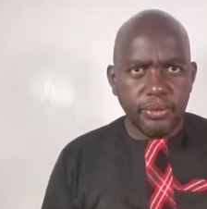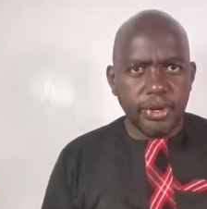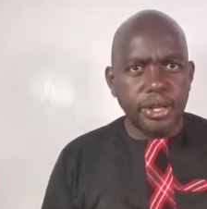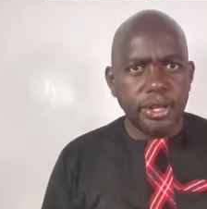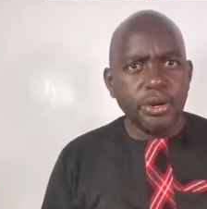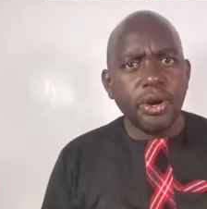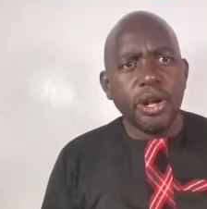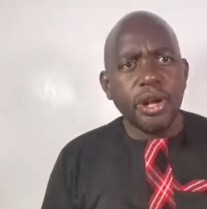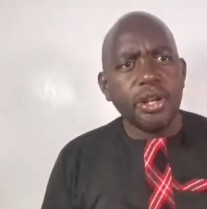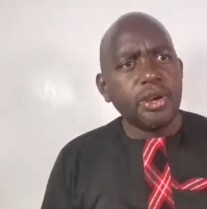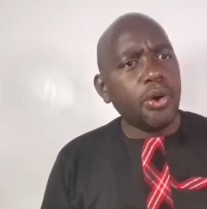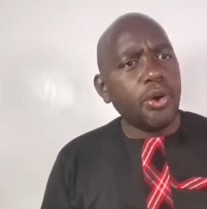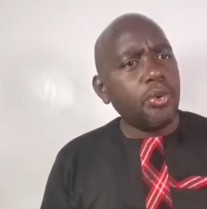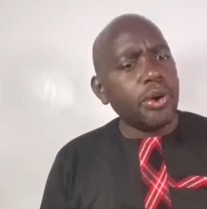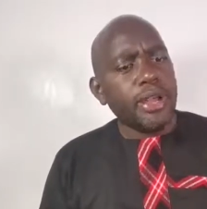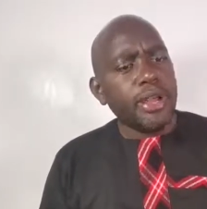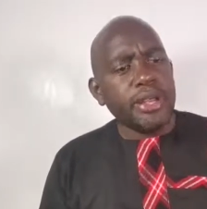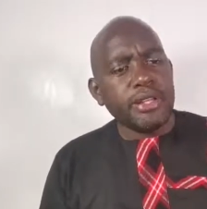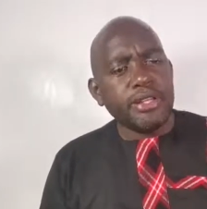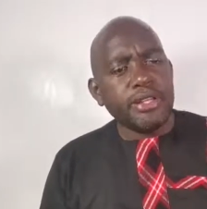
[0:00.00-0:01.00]
In all your
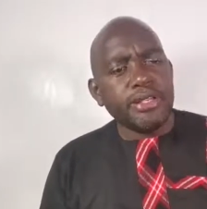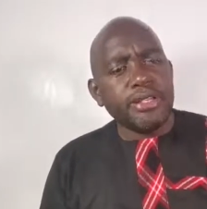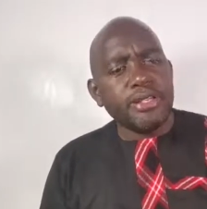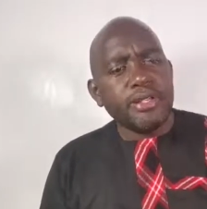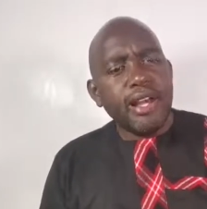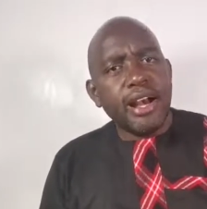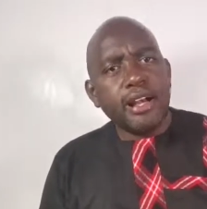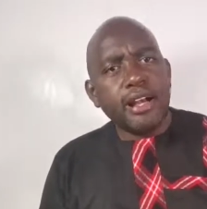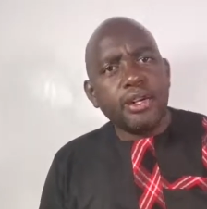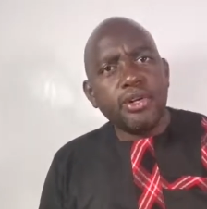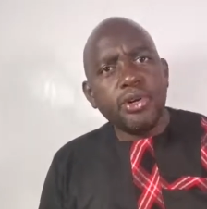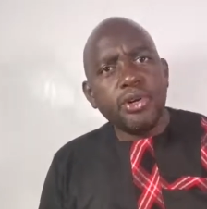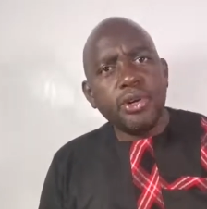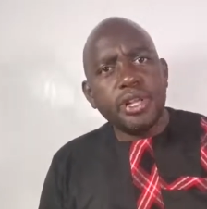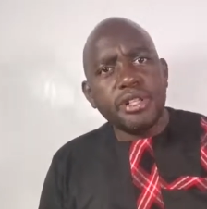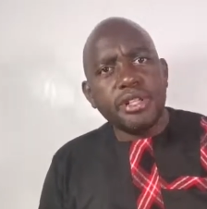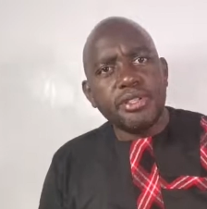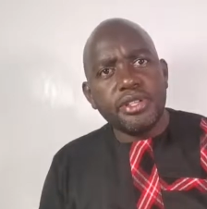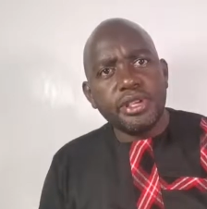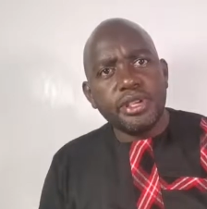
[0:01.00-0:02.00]
ways,
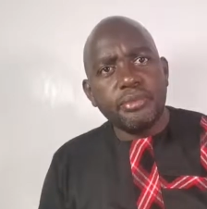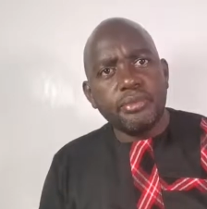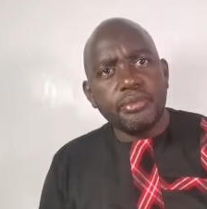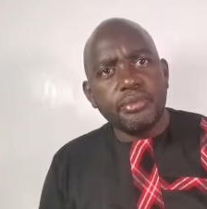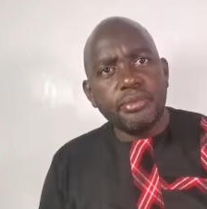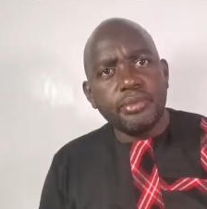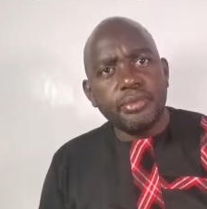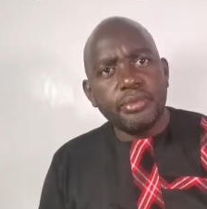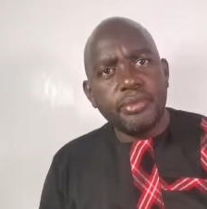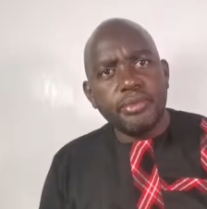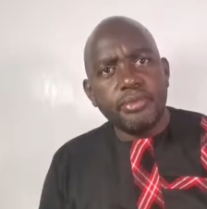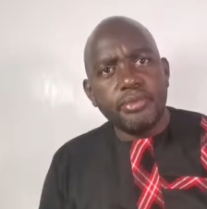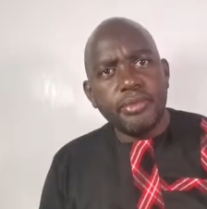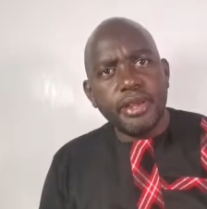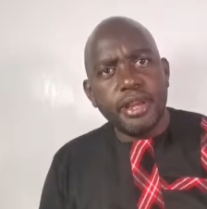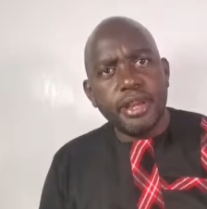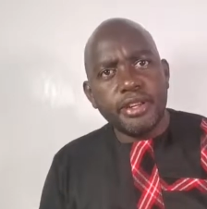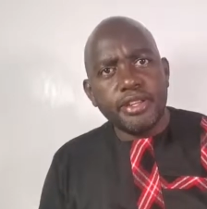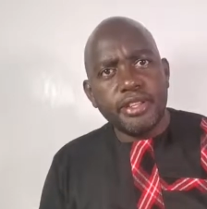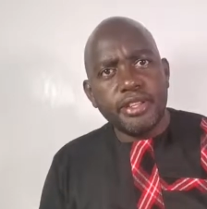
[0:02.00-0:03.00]
acknowledge him,
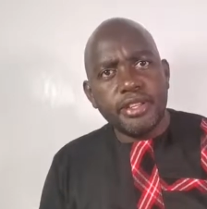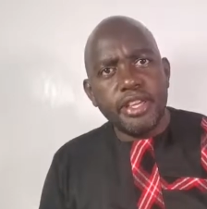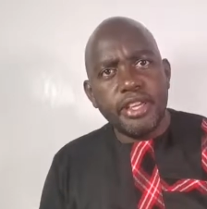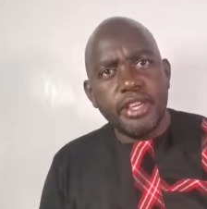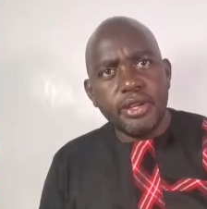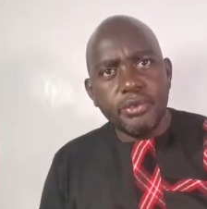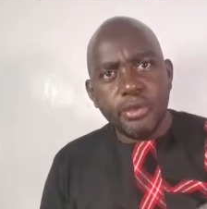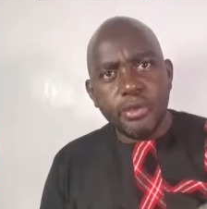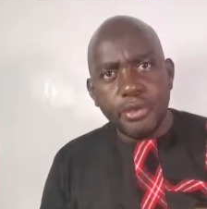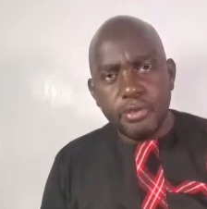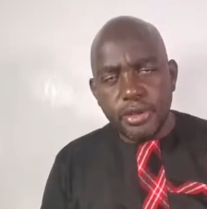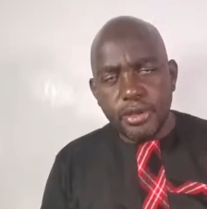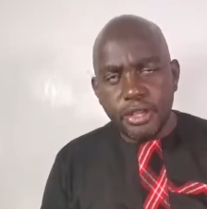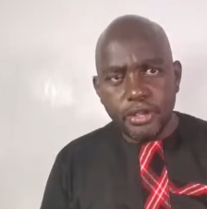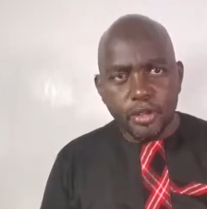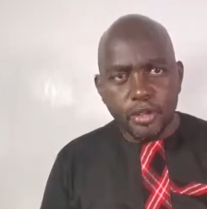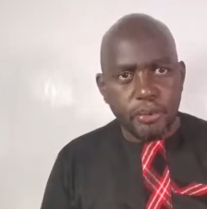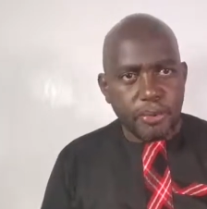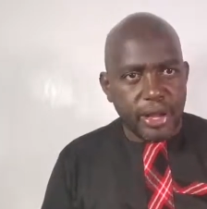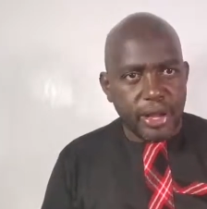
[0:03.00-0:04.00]
and he will
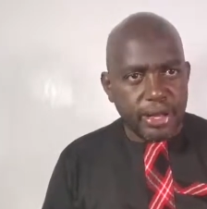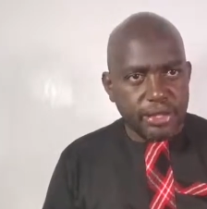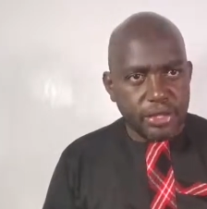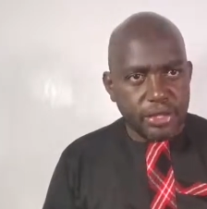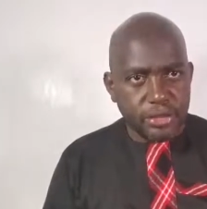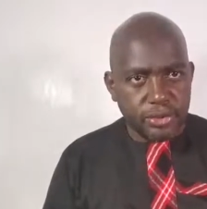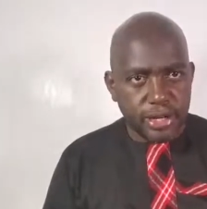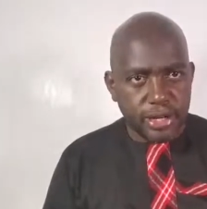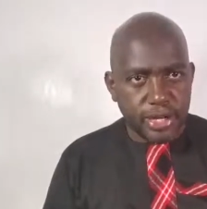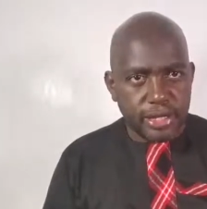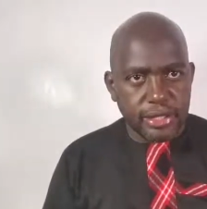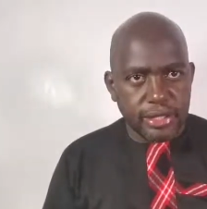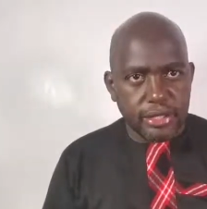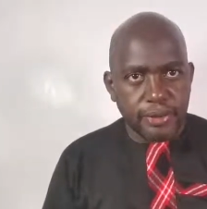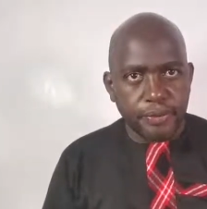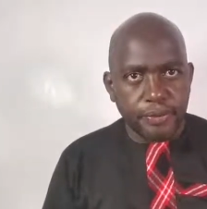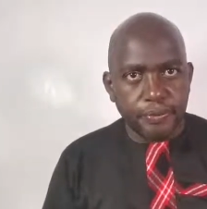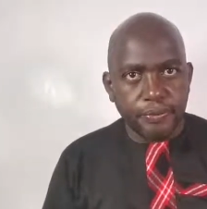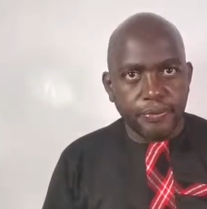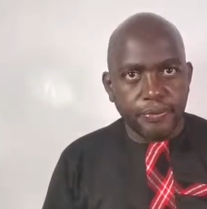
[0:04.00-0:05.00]
make your path straight.